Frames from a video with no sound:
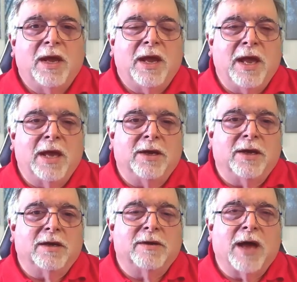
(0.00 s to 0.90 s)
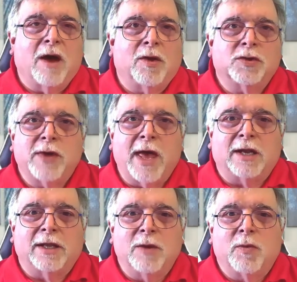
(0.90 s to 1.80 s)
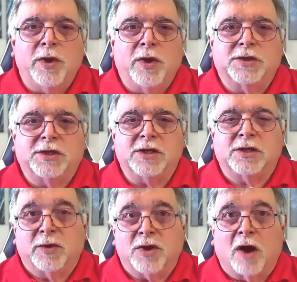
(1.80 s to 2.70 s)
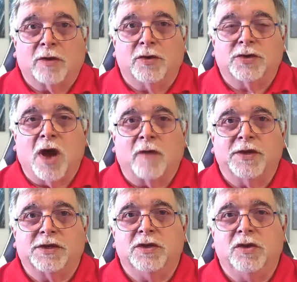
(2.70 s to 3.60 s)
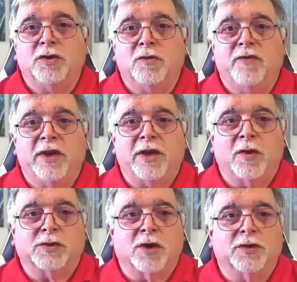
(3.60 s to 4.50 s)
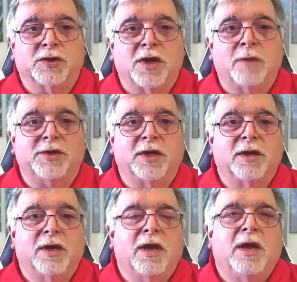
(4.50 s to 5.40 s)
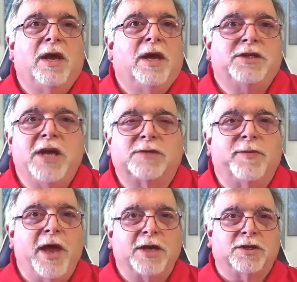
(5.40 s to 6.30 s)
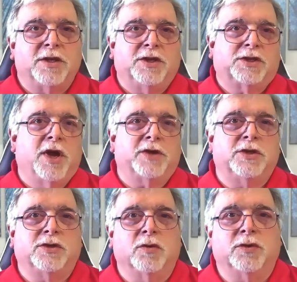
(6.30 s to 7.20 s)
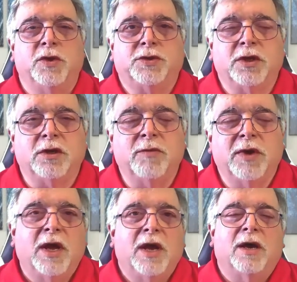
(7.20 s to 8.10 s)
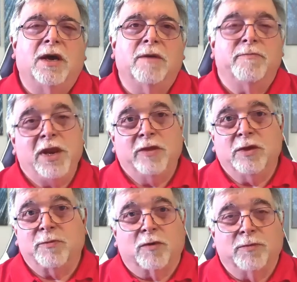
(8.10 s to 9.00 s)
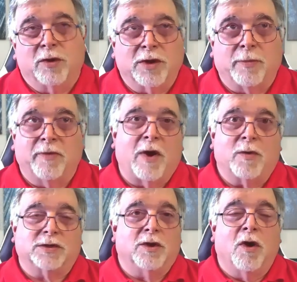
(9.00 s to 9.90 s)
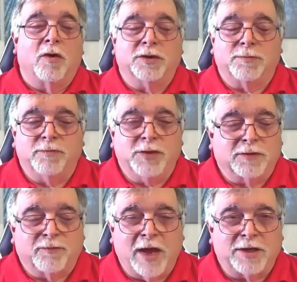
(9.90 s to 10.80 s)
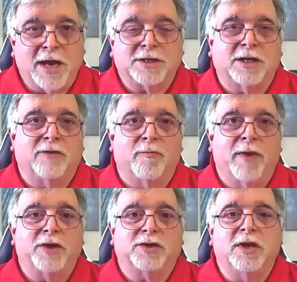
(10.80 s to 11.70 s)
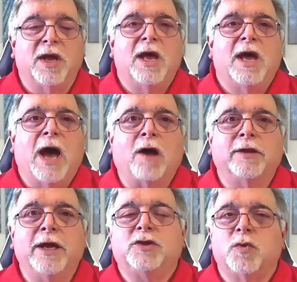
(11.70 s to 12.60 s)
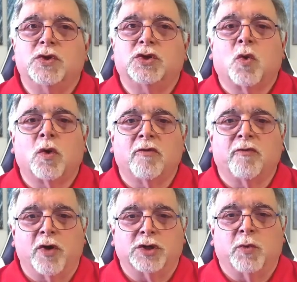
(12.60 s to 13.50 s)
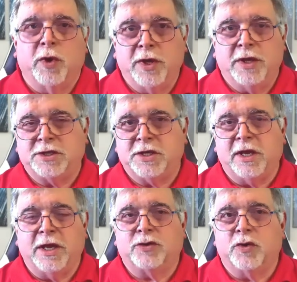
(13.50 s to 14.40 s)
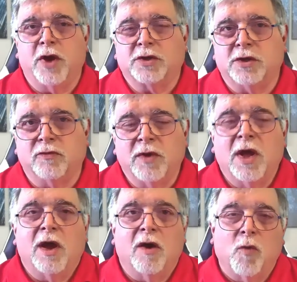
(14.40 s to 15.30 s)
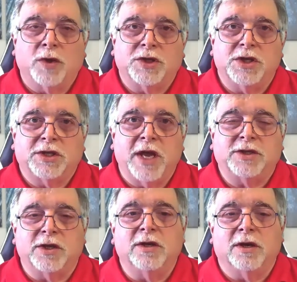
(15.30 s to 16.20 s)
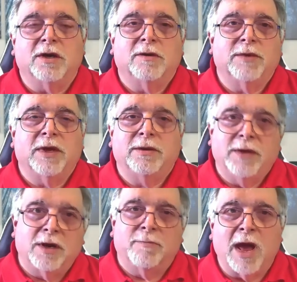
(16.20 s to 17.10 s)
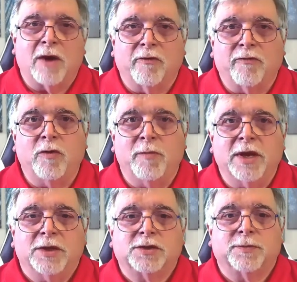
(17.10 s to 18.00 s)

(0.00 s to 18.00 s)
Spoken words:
And I'll also add a link where you can see some of Dr. Zoffness' YouTube videos on the subject. She has some excellent discussions on YouTube. Many of them are, a couple of hours long. It's just fantastic information. I'll link to a shorter version where you can see an introduction of what she's teaching in a matter of a few minutes.